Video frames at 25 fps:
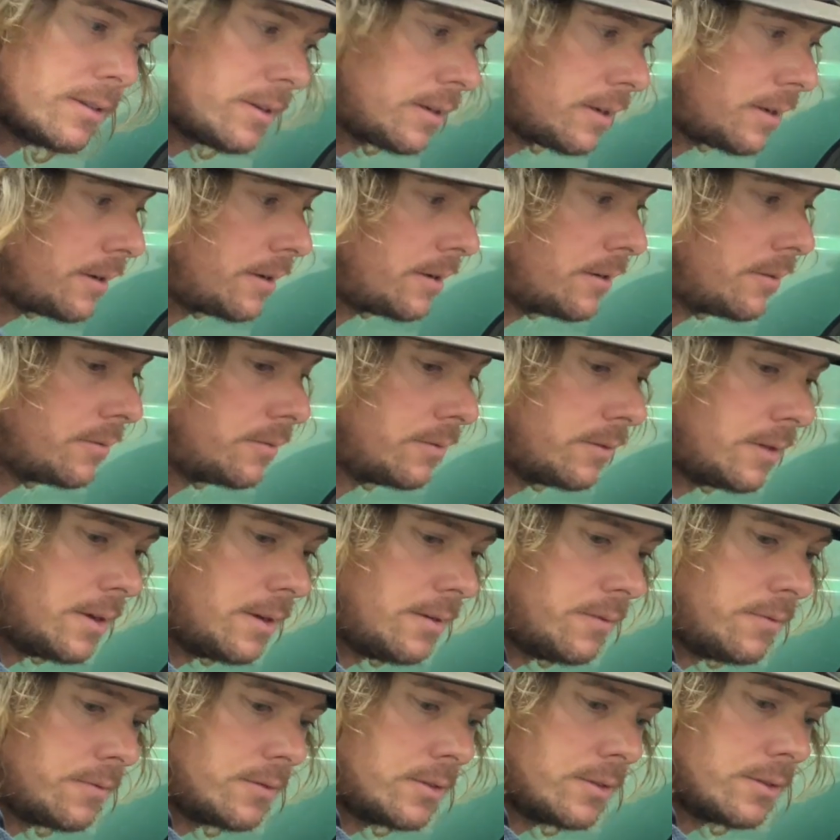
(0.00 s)
have
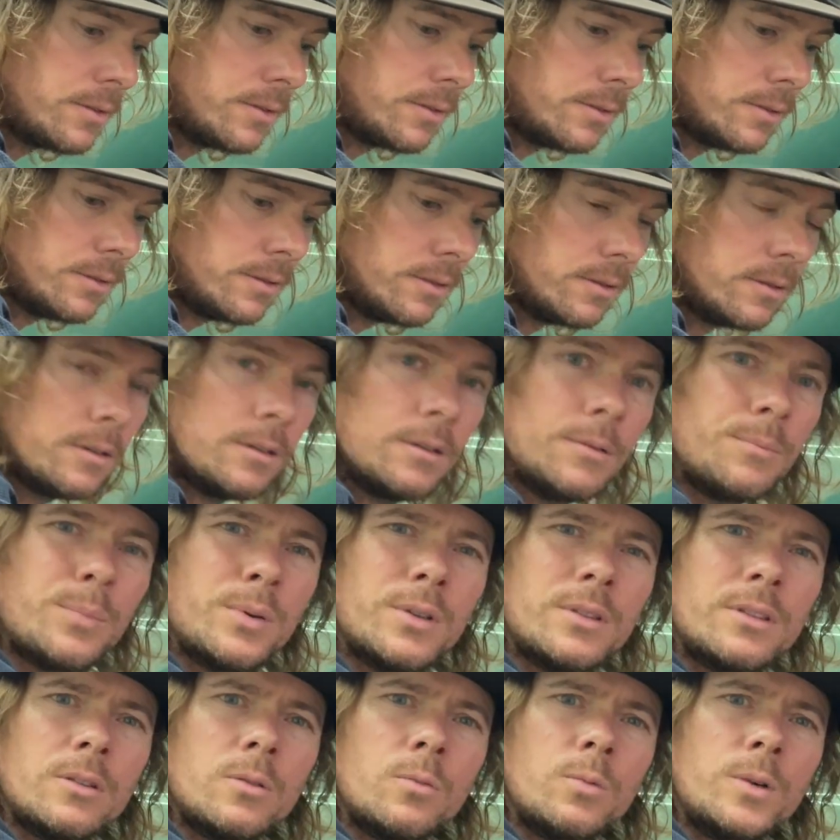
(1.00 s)
left to
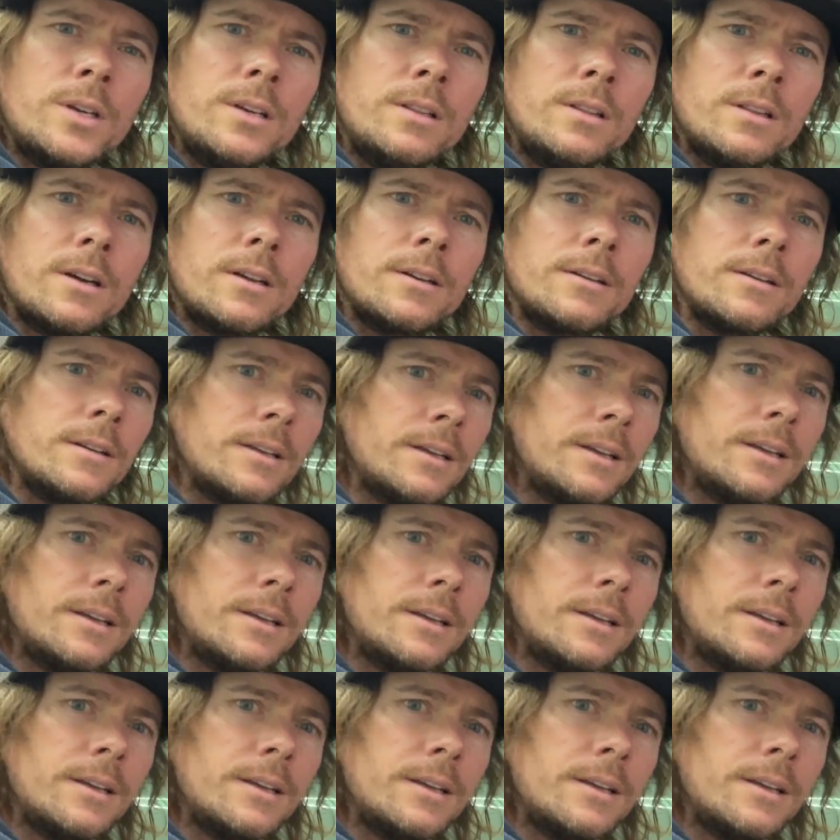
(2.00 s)
put the wheel on.